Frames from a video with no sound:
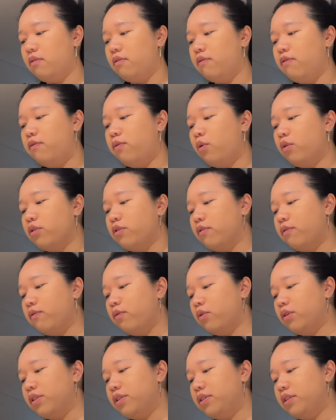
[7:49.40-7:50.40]
for the
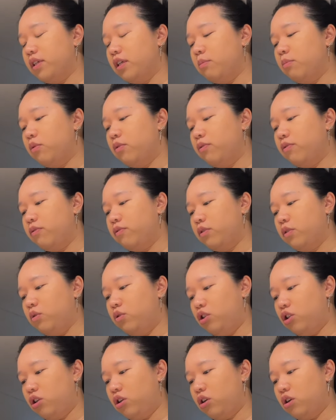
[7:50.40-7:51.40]
foreseeable
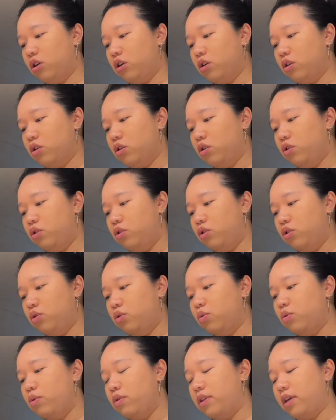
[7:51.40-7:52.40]
future,
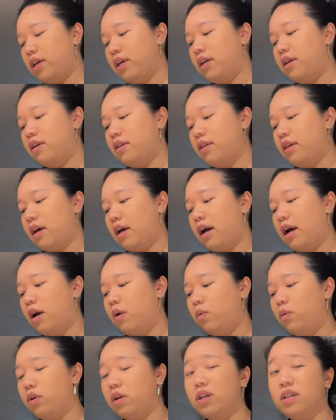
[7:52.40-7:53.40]
do think that I
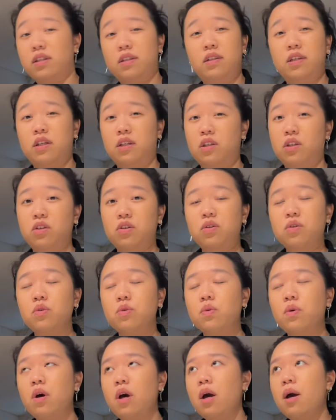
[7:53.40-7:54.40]
will
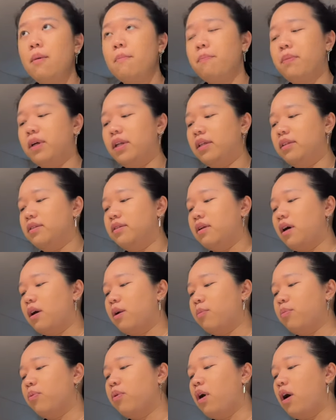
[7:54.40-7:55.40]
continue, but it's not a
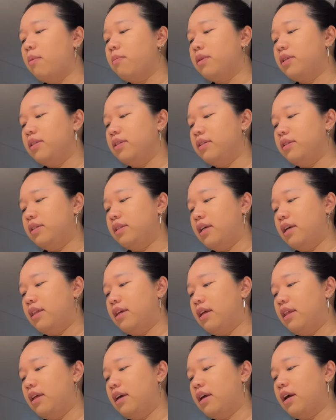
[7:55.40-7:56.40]
promise to say
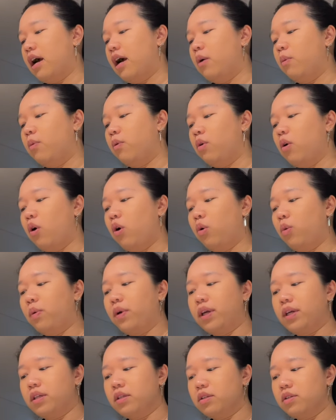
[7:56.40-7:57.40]
that, like, I will
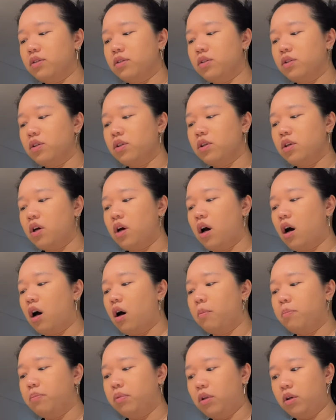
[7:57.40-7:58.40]
always
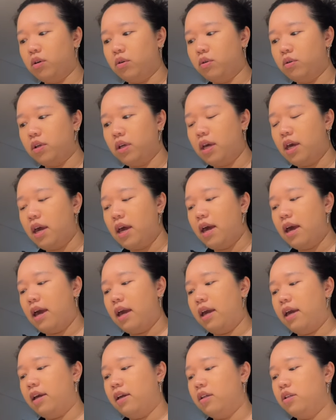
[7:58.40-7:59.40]
upload.
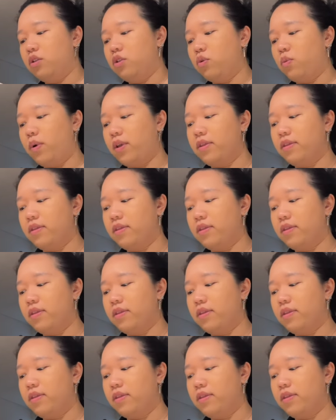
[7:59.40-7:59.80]
And when